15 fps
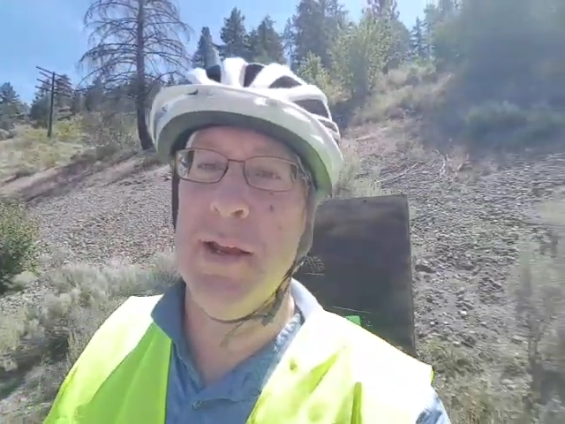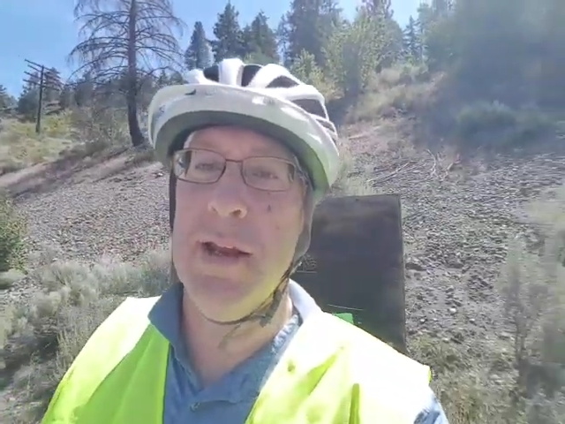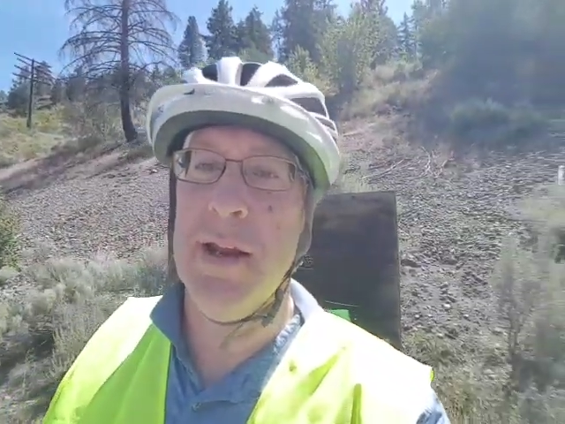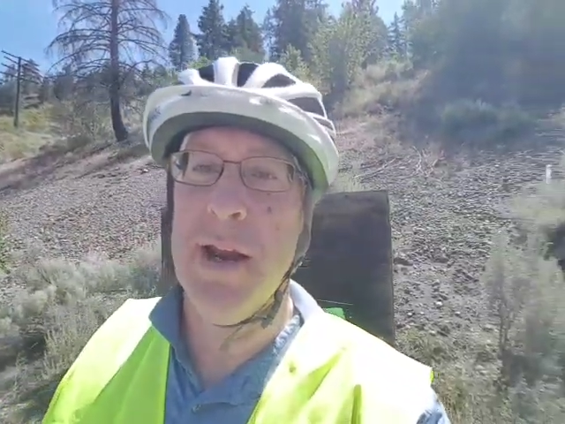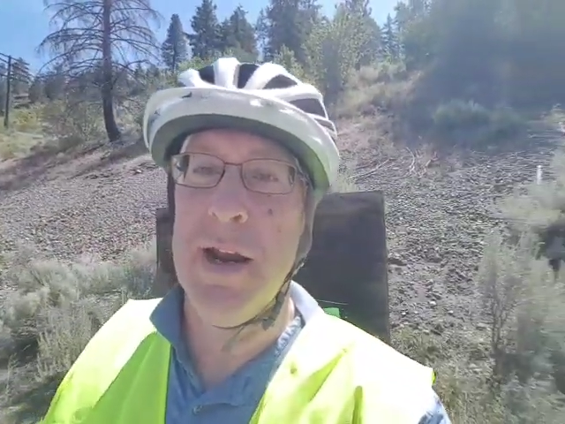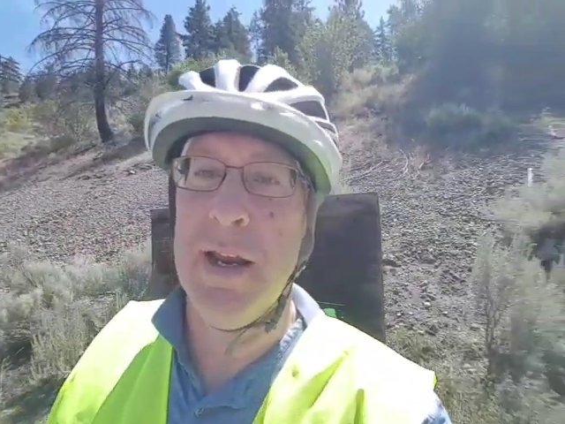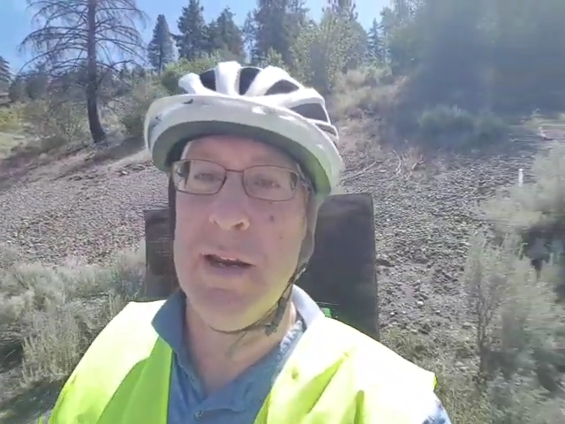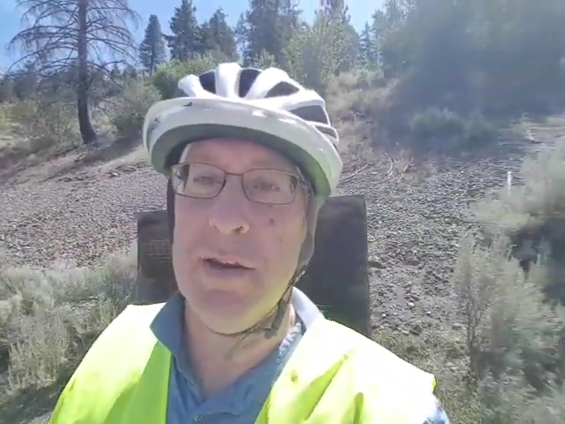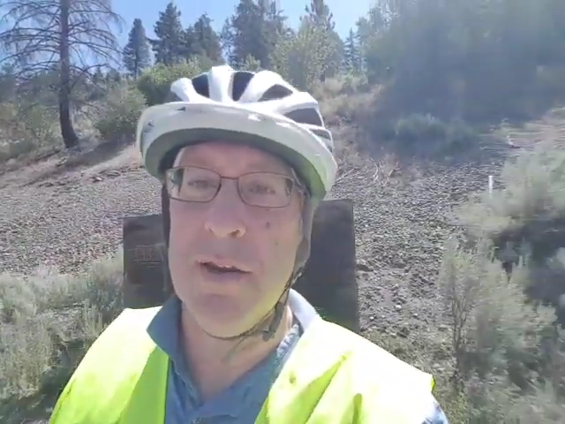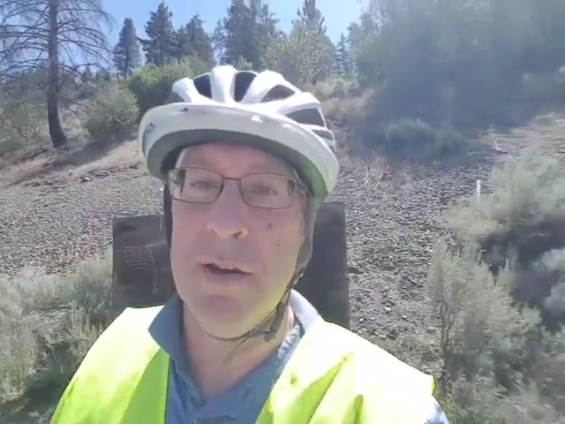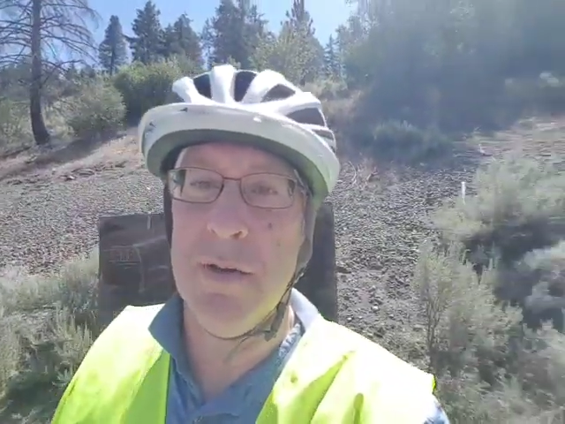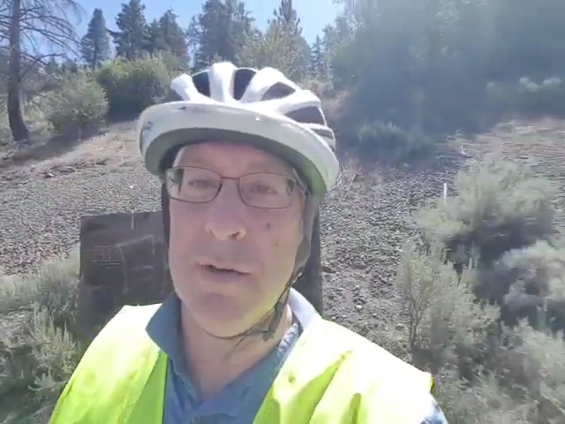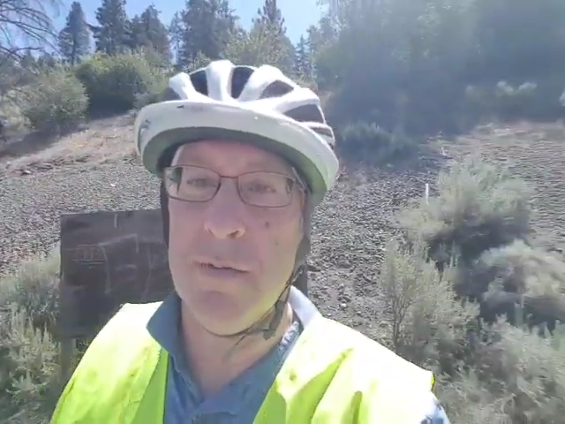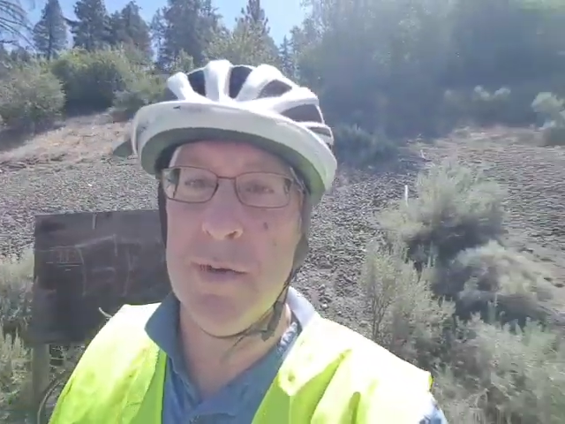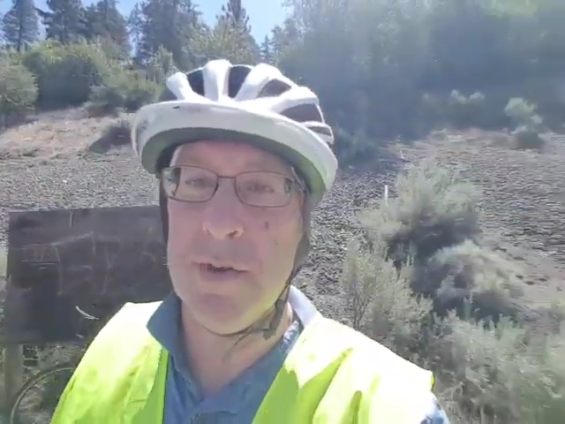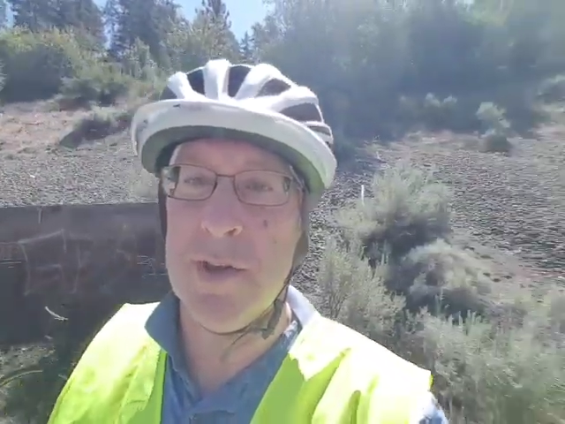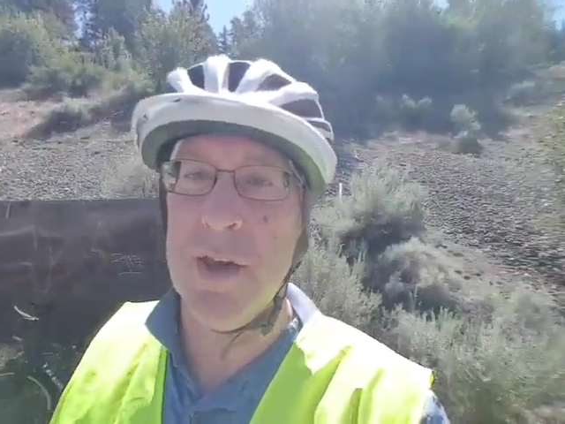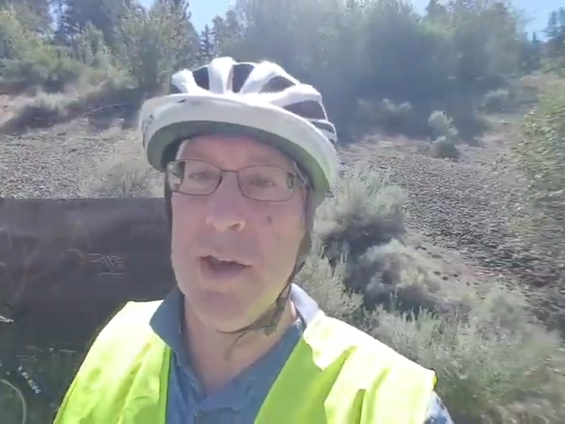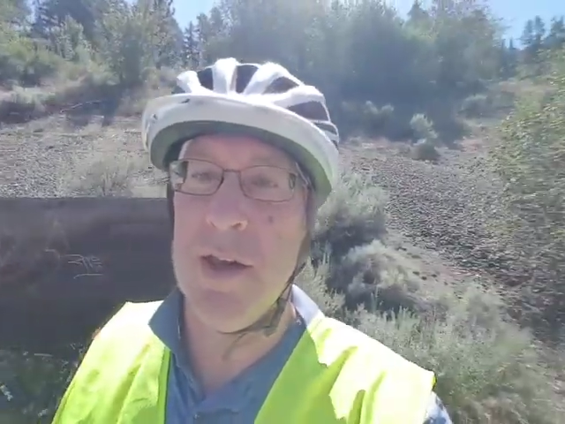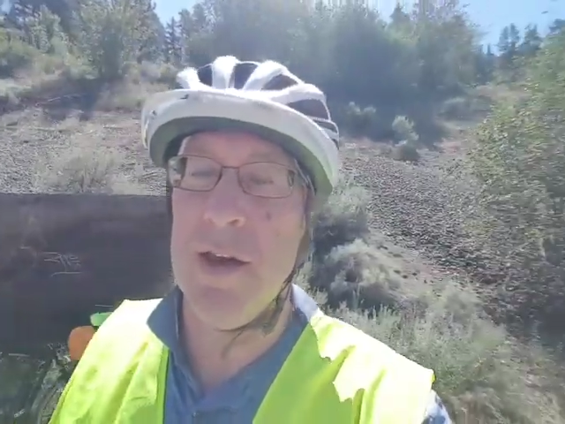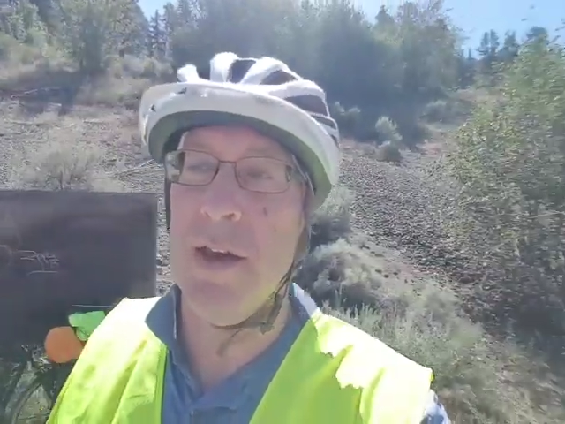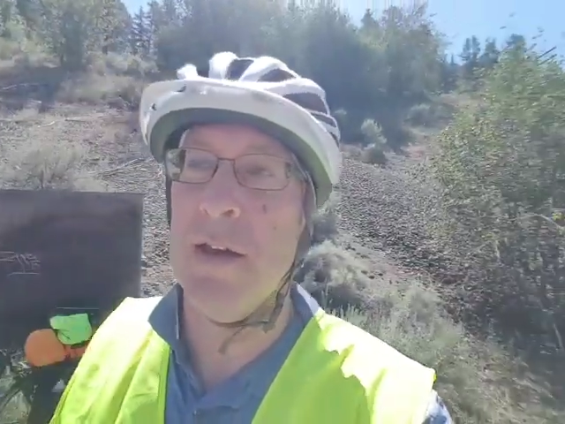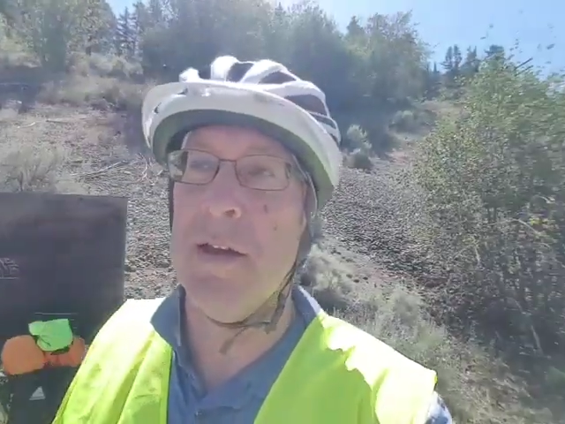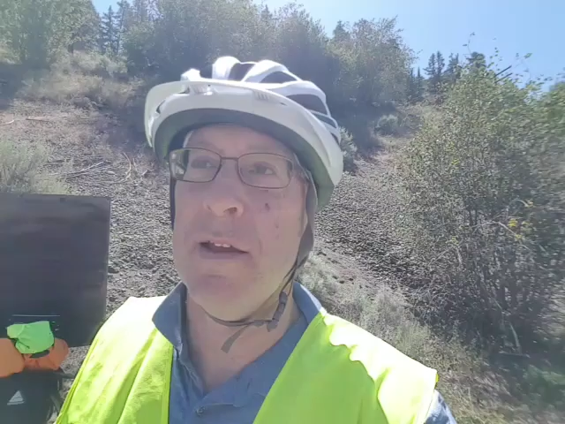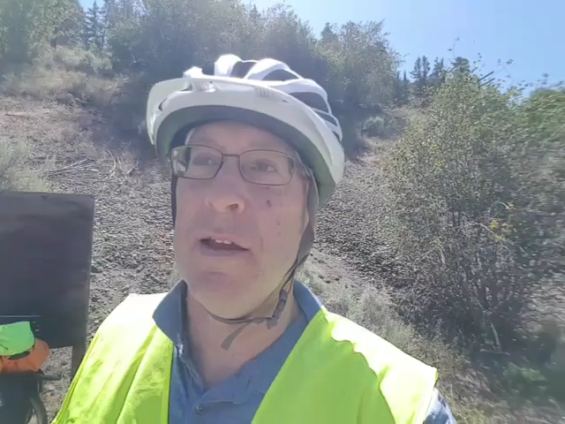in 92, it was, uh,